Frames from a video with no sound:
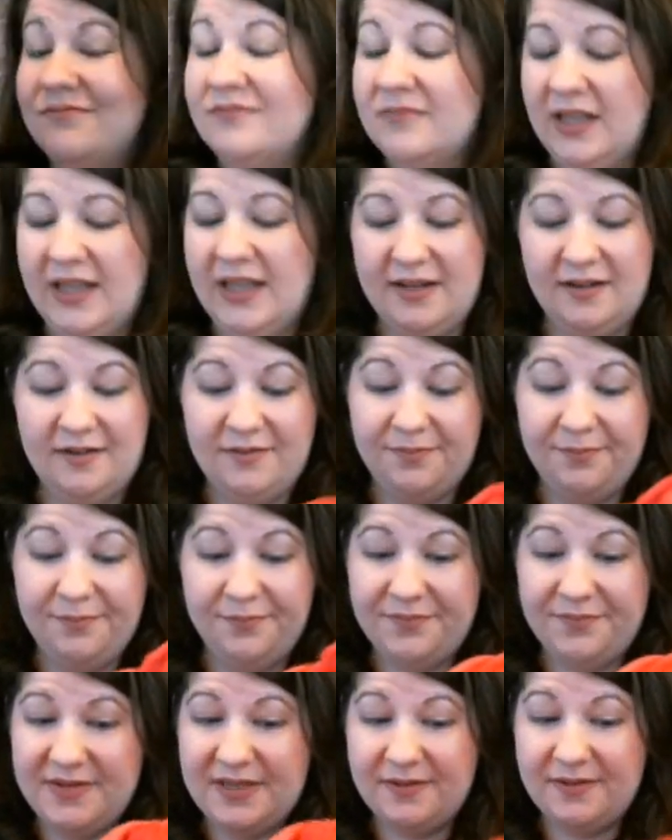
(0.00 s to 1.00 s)
like
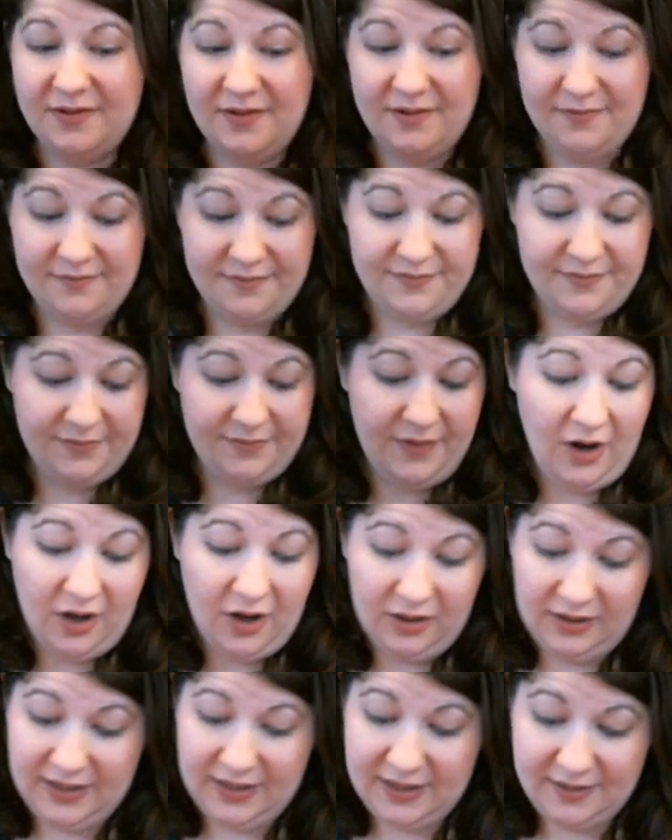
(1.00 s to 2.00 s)

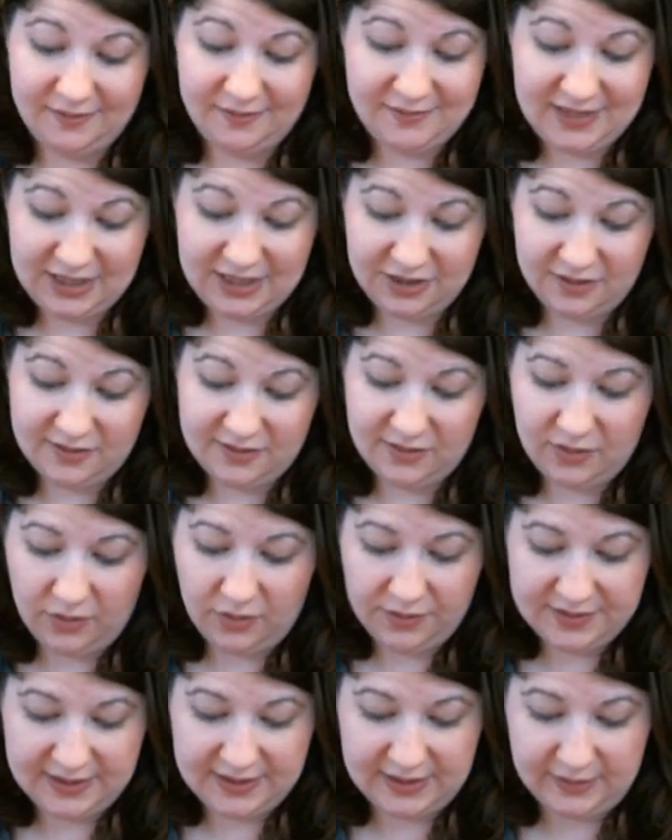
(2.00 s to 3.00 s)
Harley t-shirts with
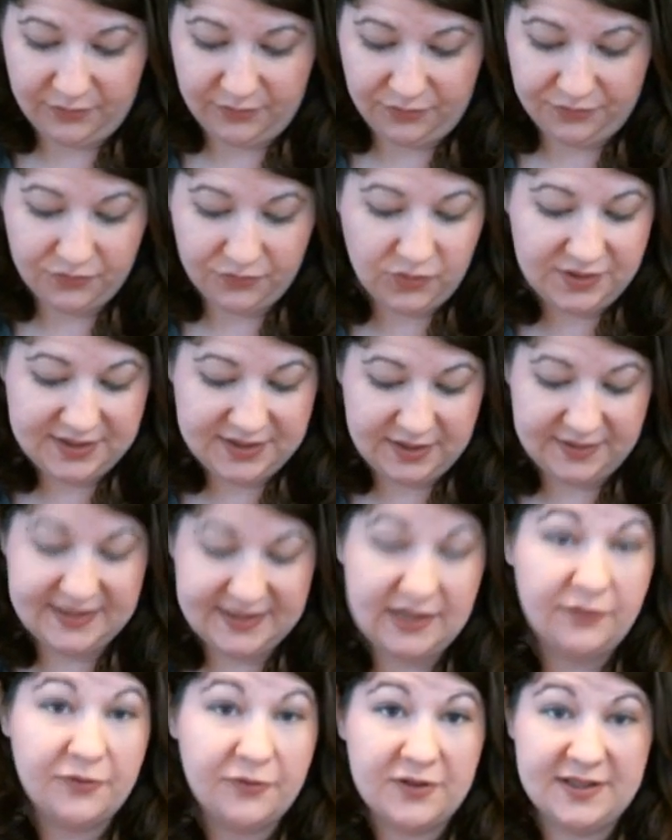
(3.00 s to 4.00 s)
holes in them will still
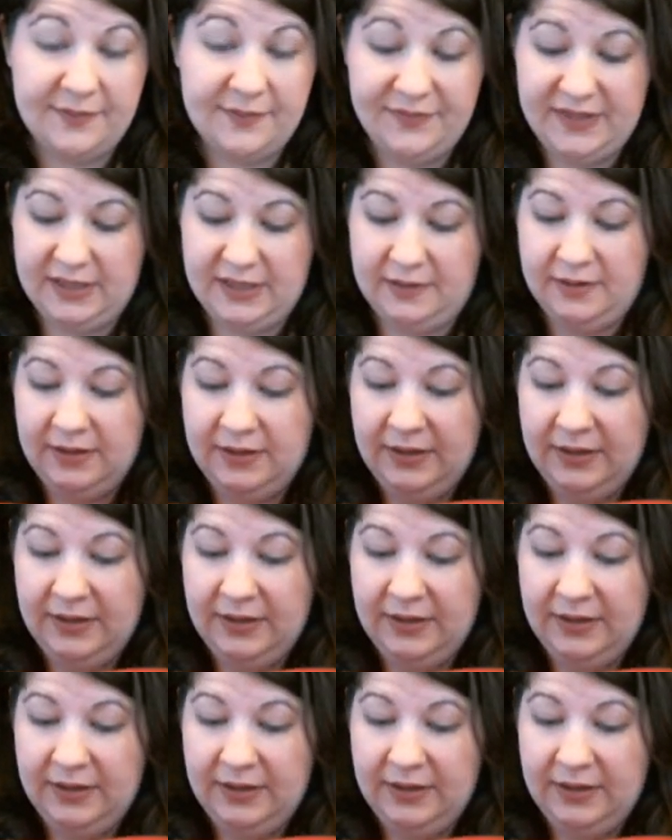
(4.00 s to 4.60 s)
sell for something.